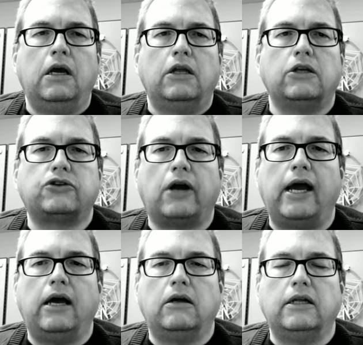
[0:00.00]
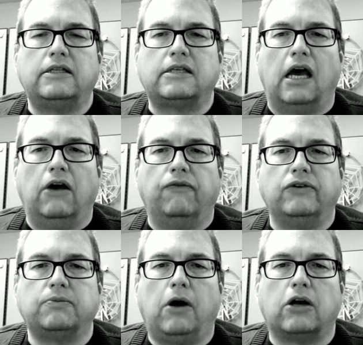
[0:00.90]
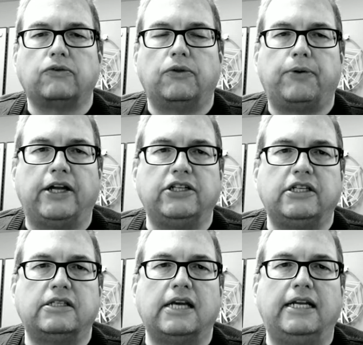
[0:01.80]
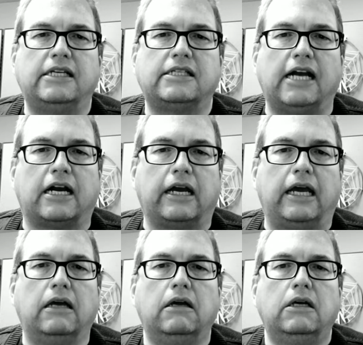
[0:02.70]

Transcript: The trial itself was marked with prejudice and hysteria,